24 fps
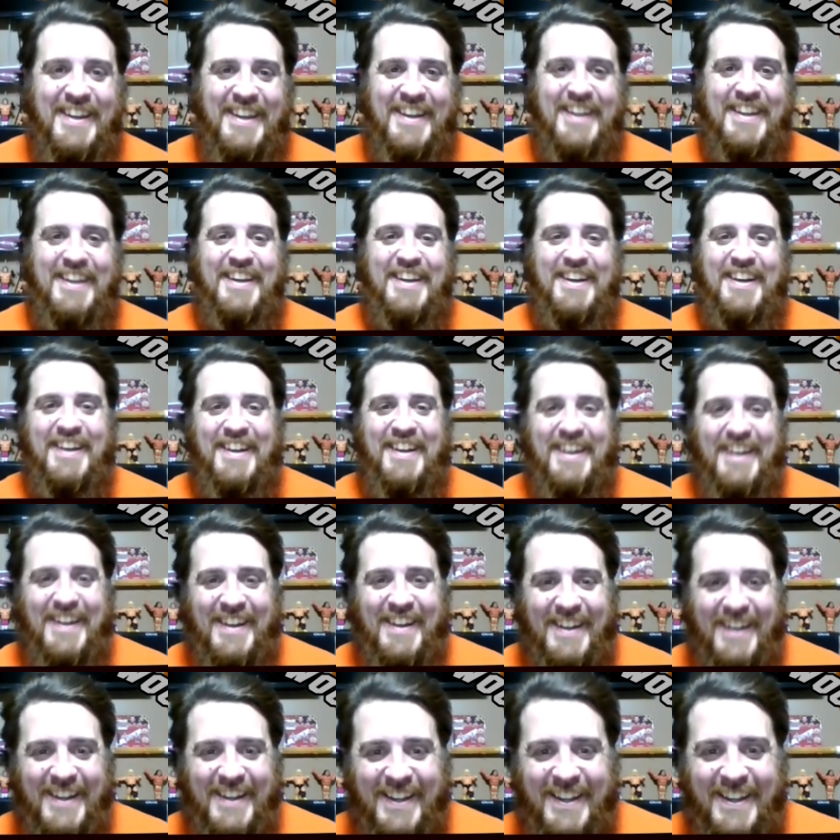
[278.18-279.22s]
do something
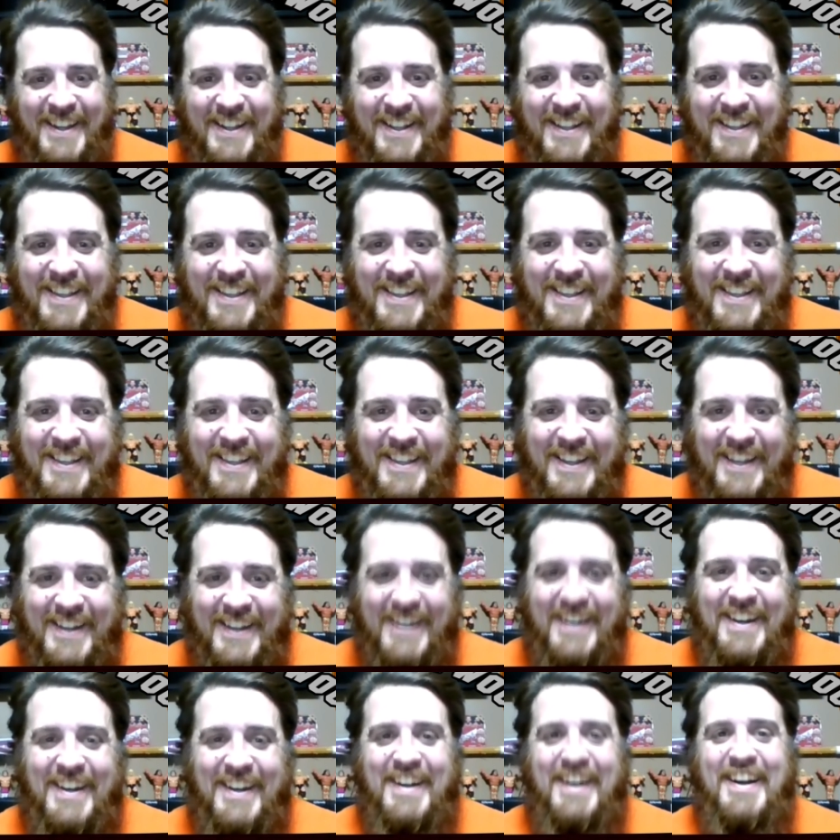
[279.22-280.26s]
ridiculous
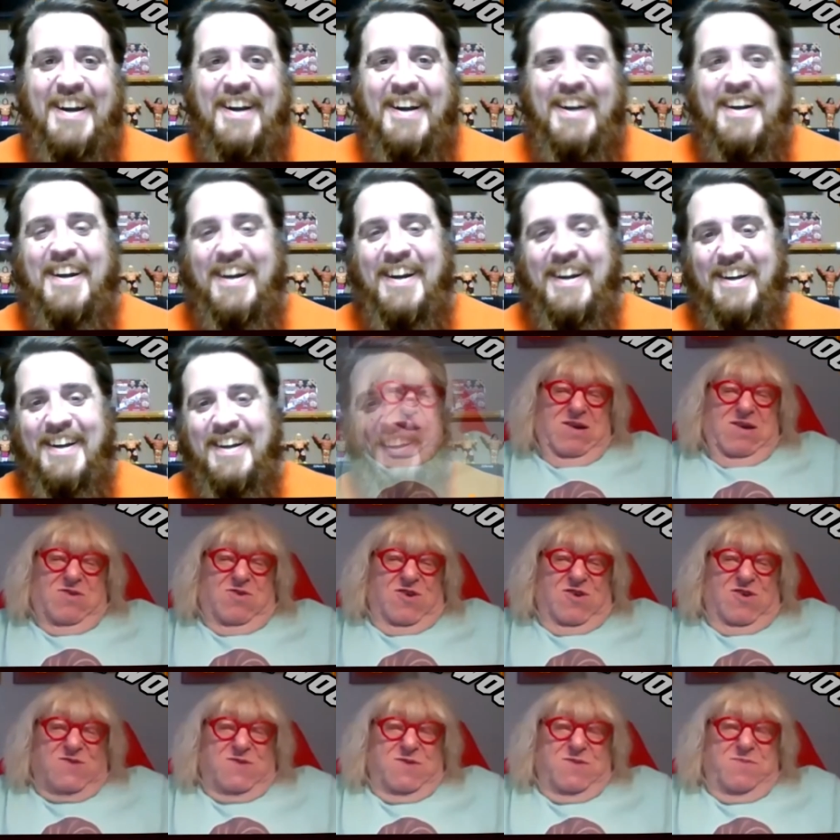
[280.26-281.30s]
we, we of
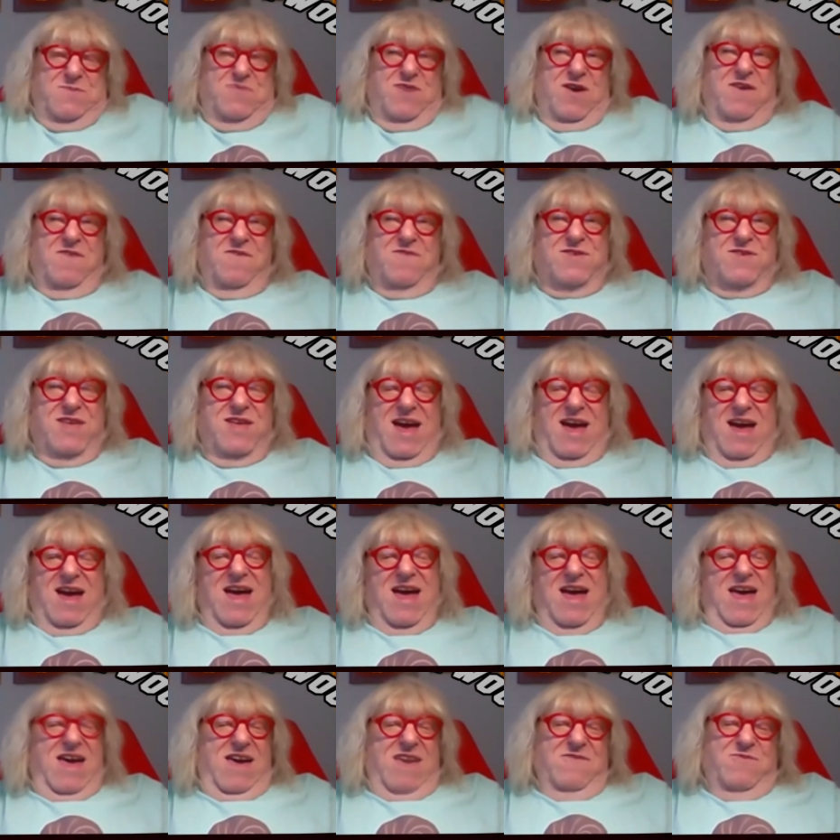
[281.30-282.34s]
course we pray for that
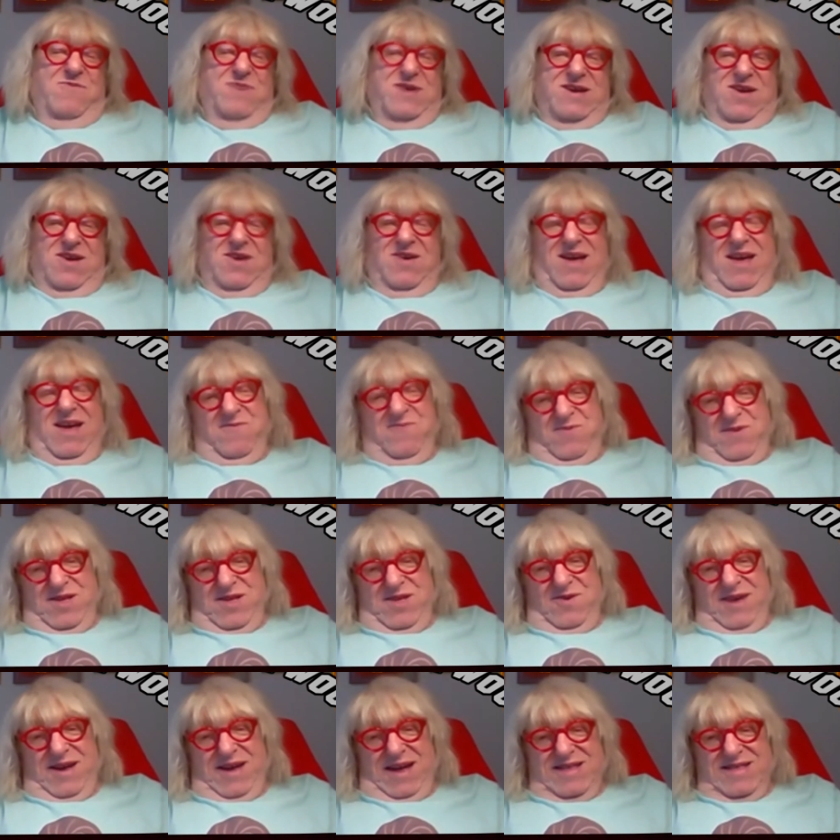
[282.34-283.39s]
if we do if we
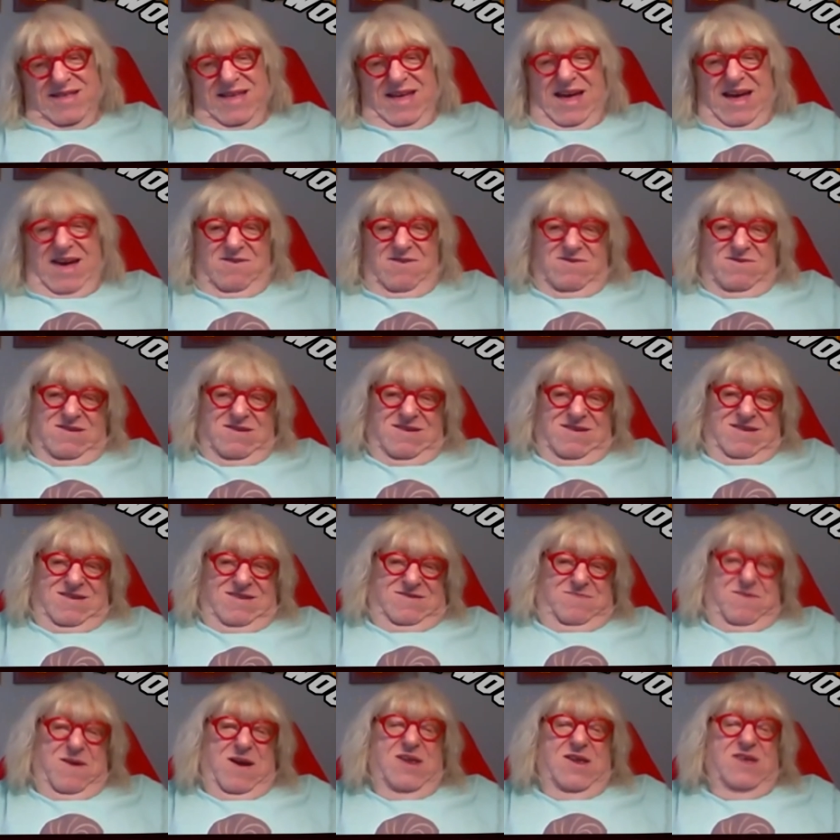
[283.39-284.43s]
don't get that
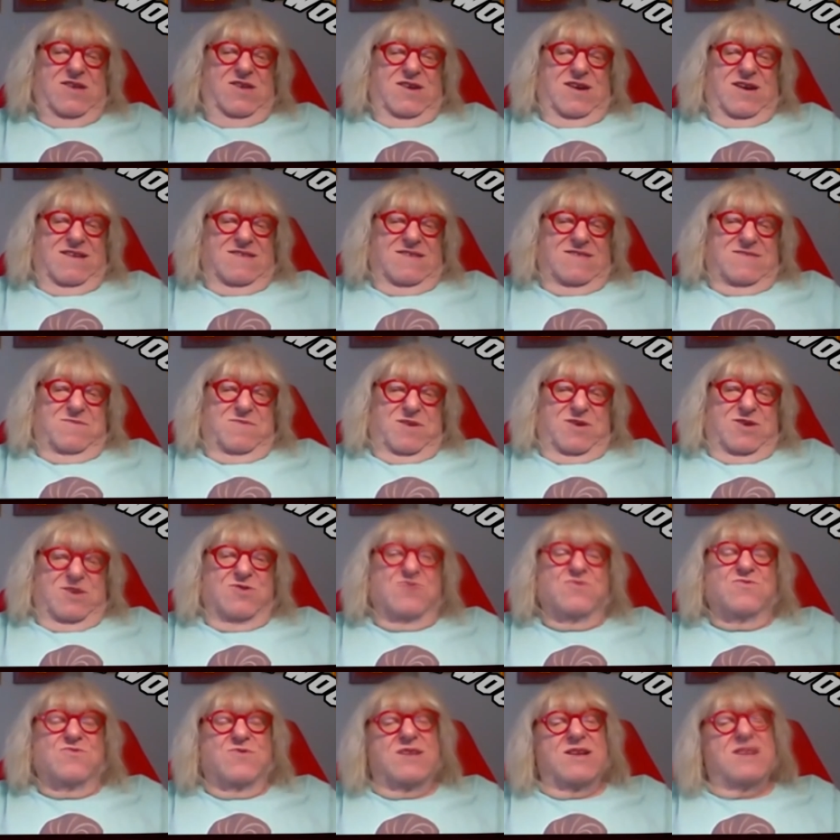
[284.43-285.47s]
it's better you get somebody
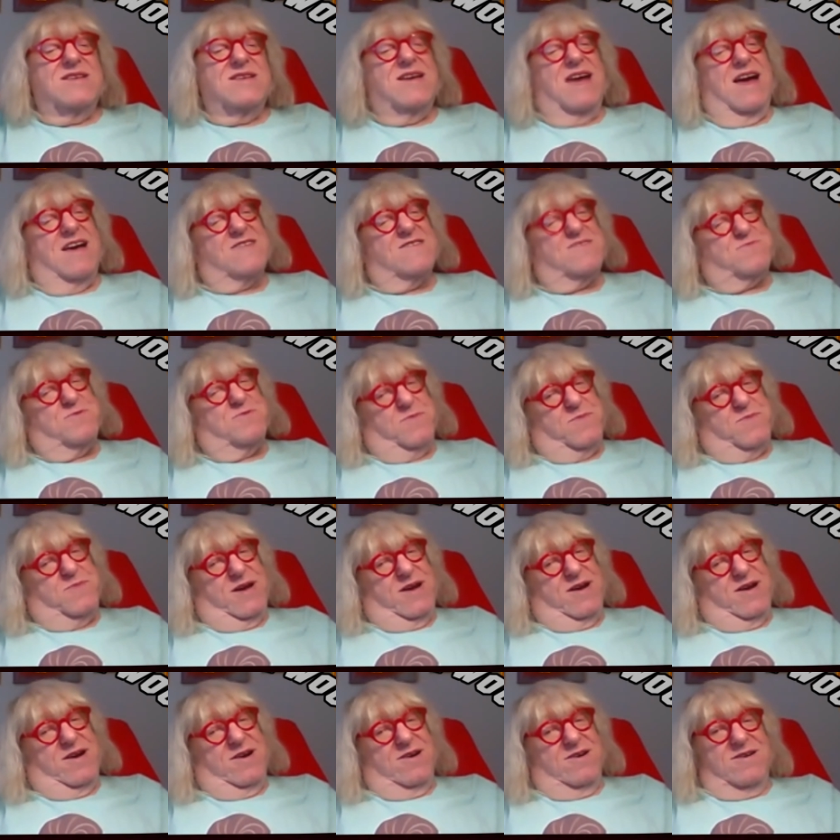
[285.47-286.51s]
who really has
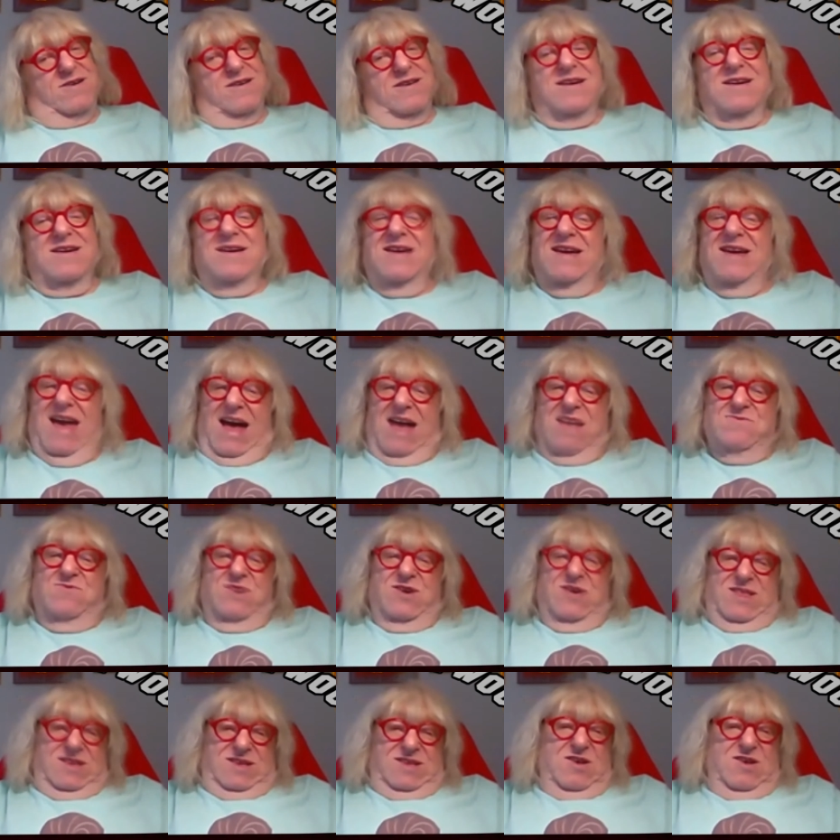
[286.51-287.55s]
prepared and
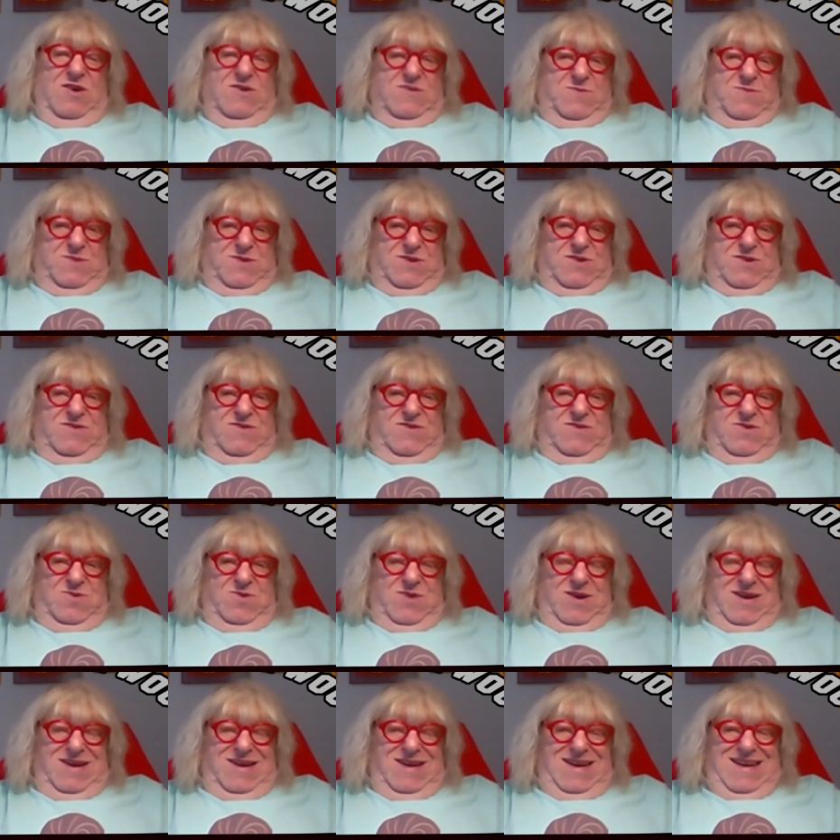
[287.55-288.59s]
really knows what they're
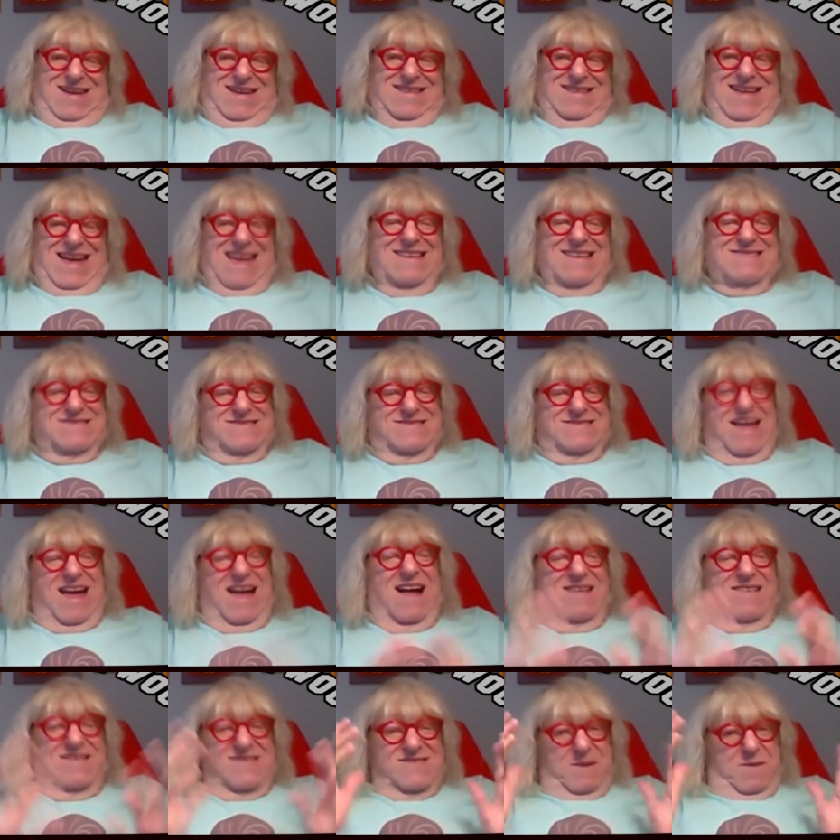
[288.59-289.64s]
doing and has
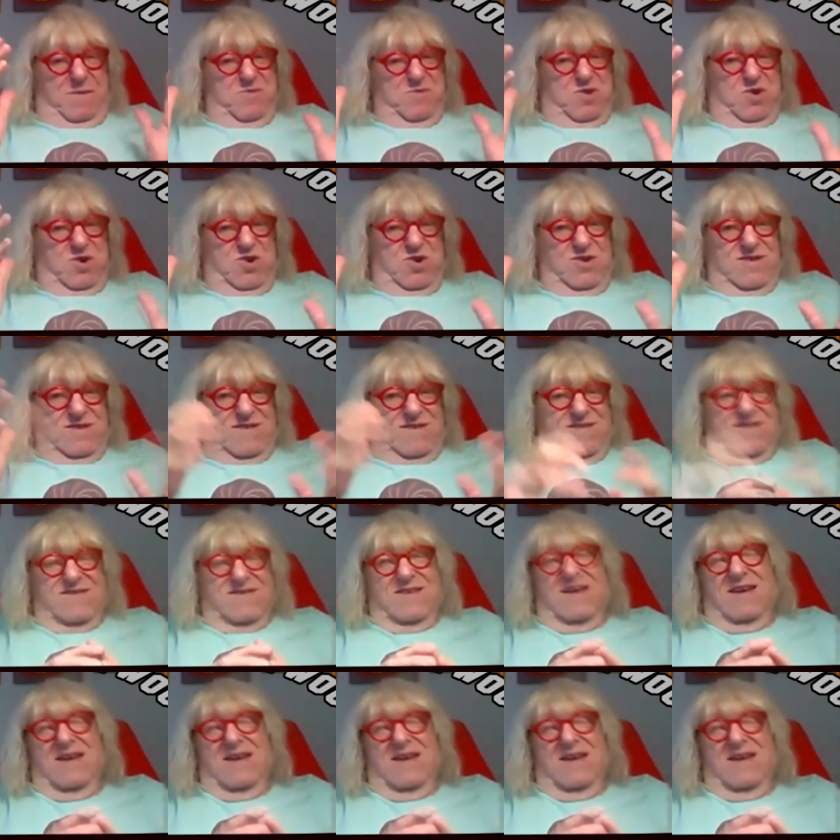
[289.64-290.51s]
something good to say.